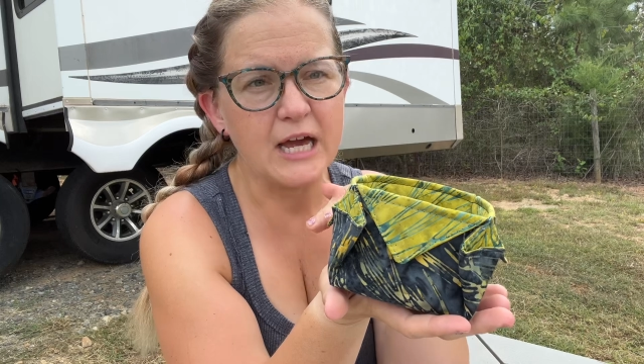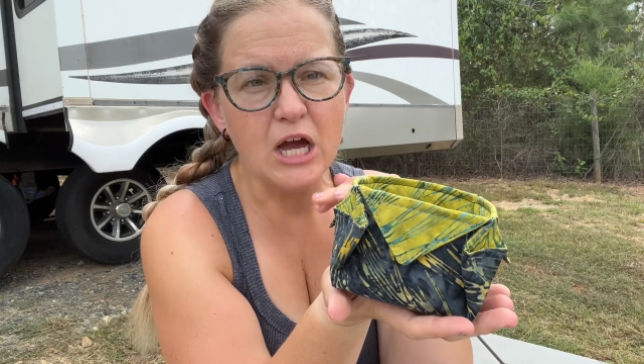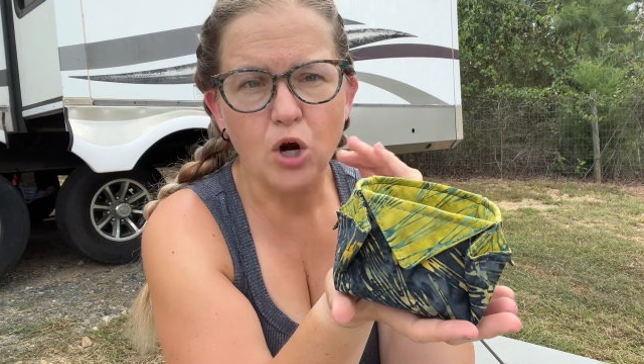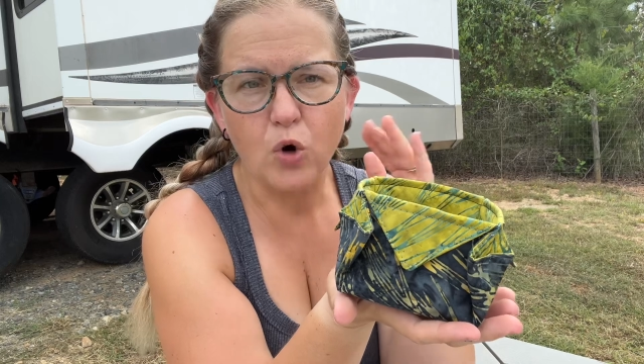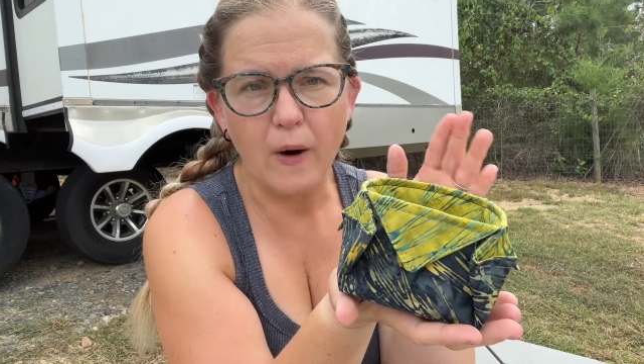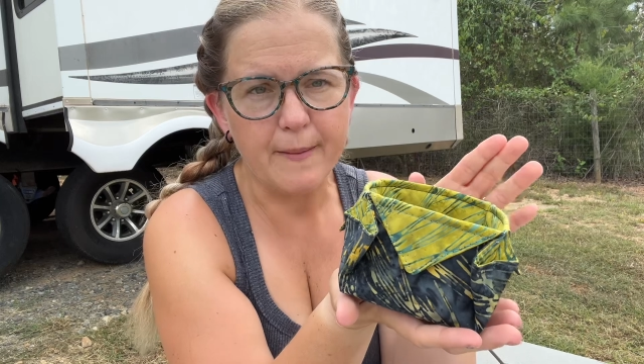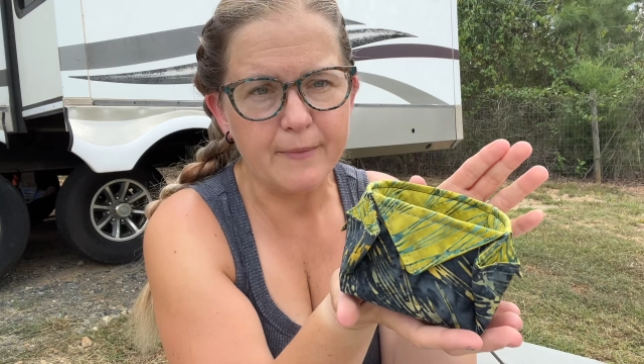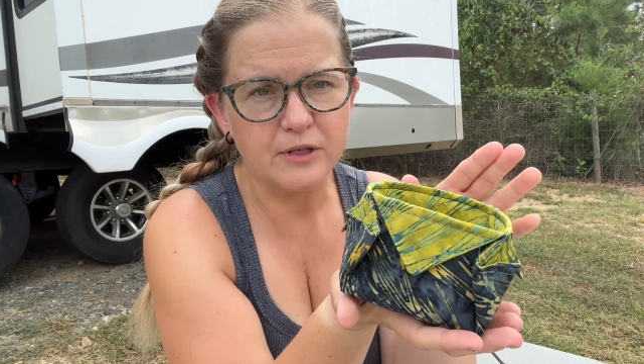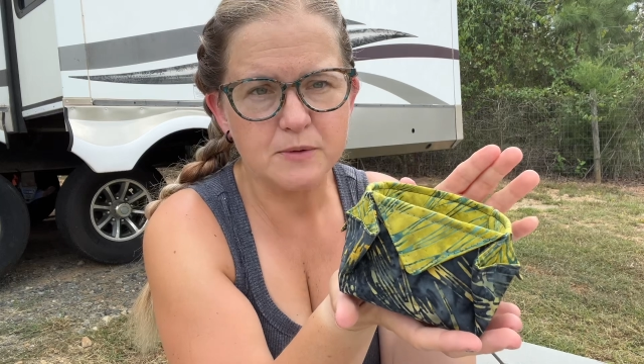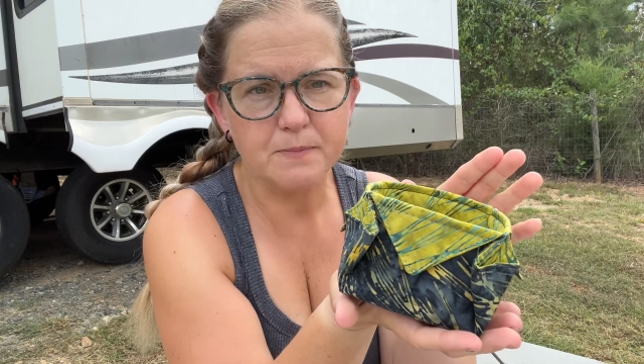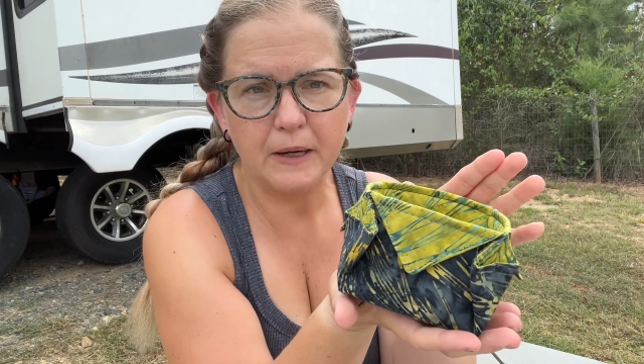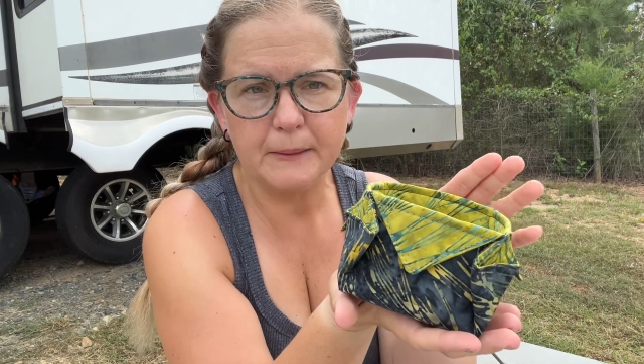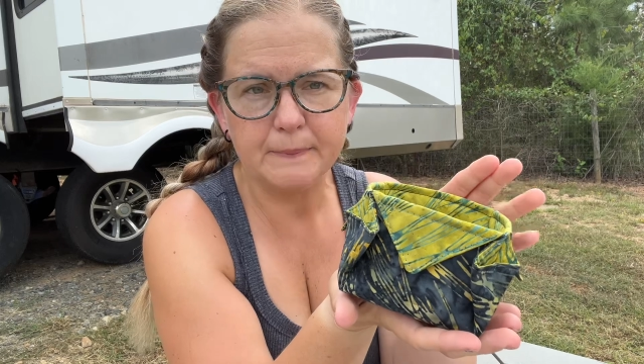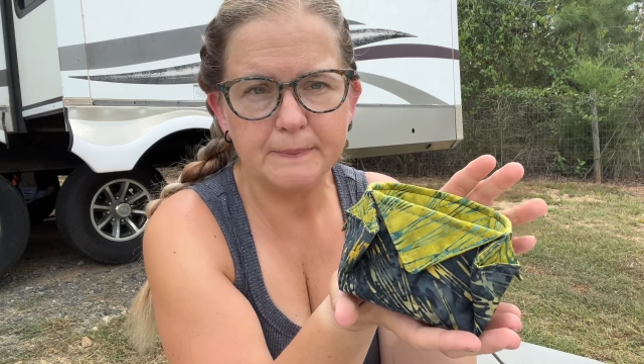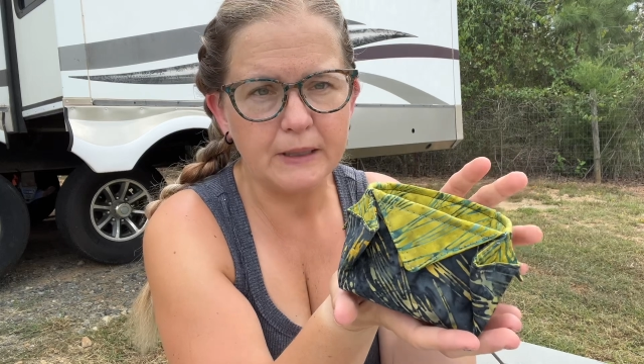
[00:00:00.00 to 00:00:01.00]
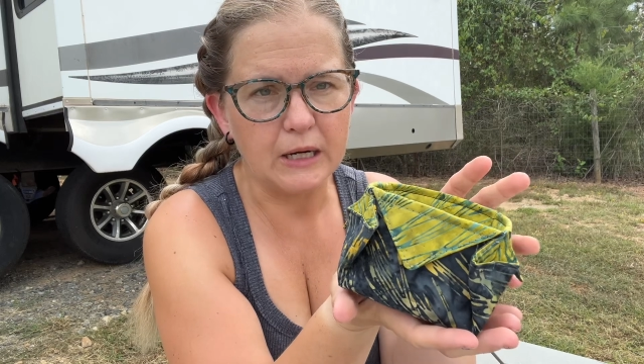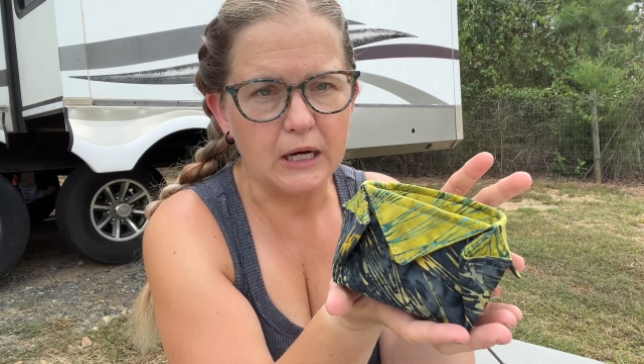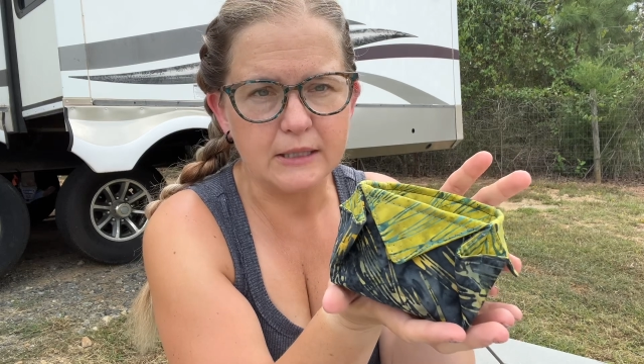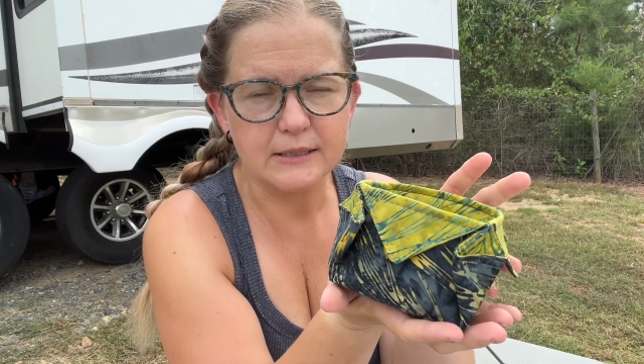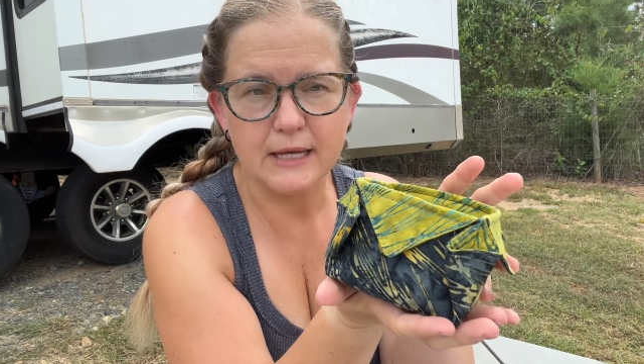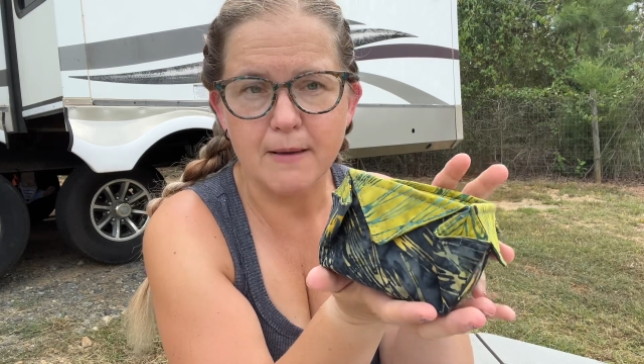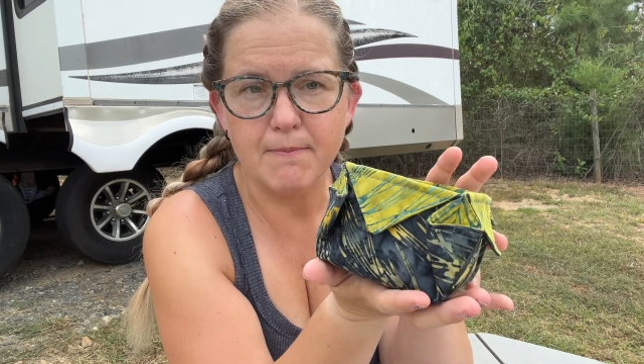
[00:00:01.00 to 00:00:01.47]
grandma's button
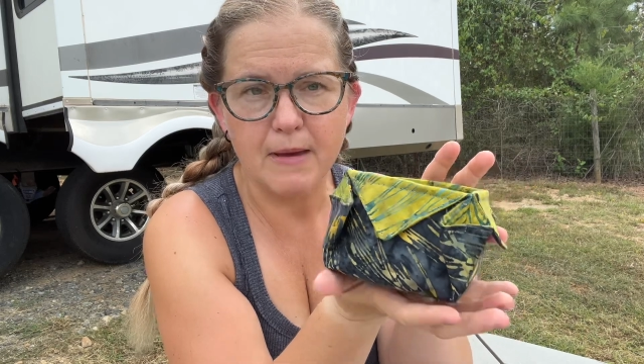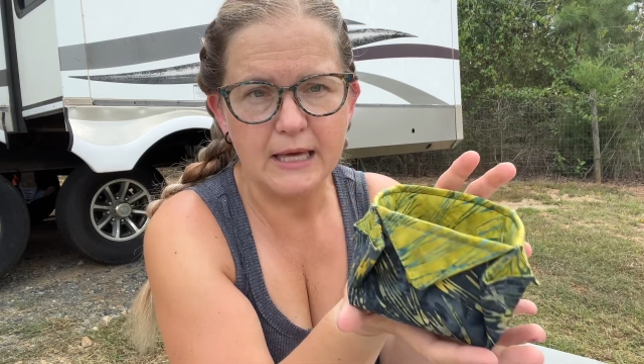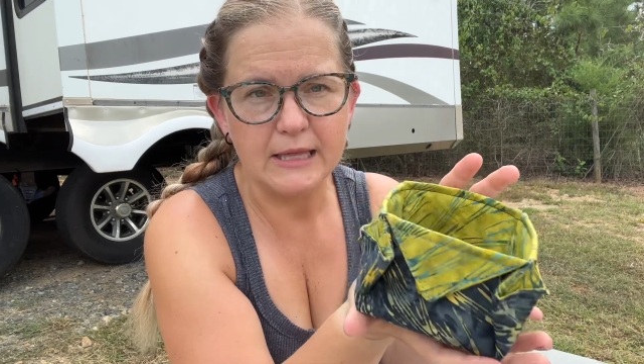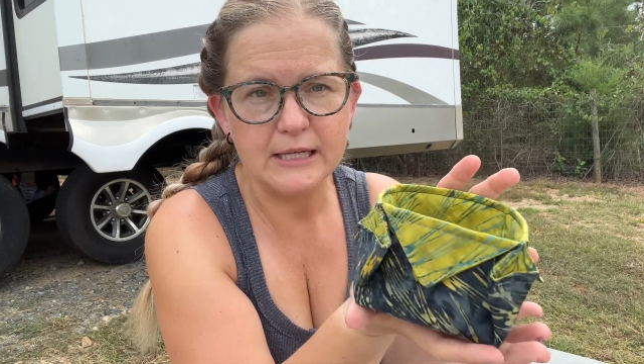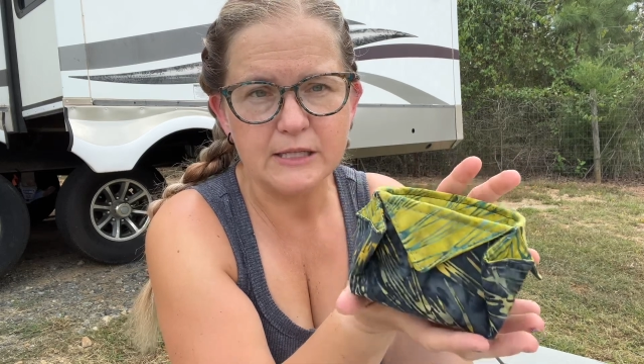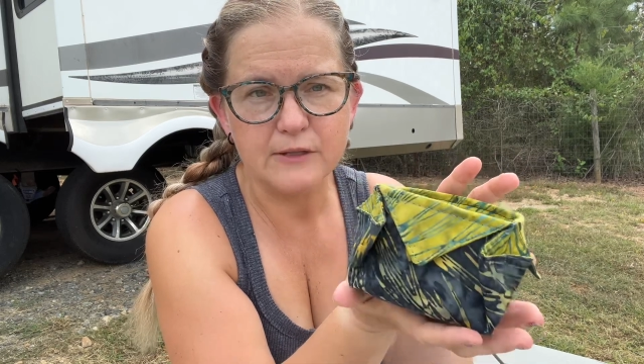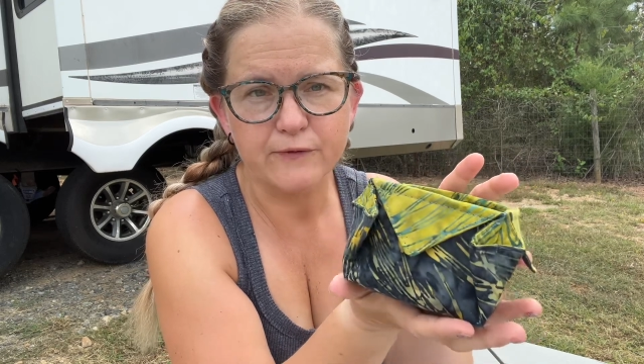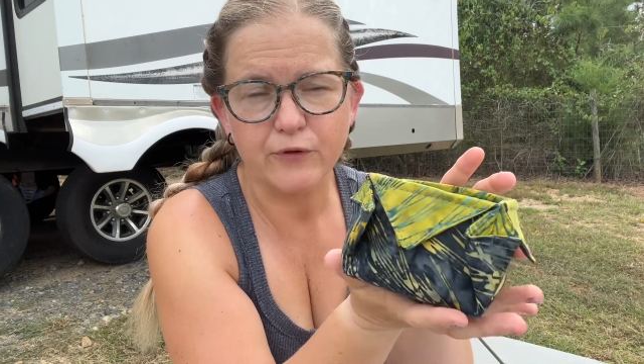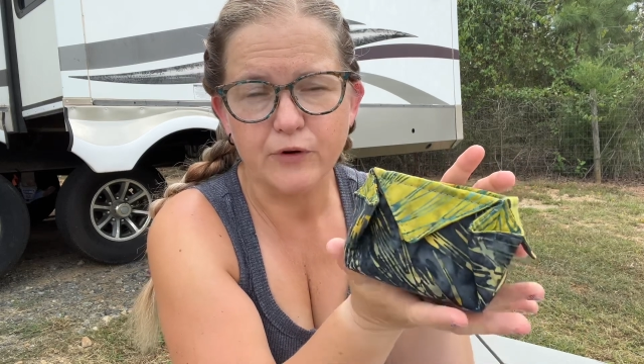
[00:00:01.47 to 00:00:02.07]
box and make these for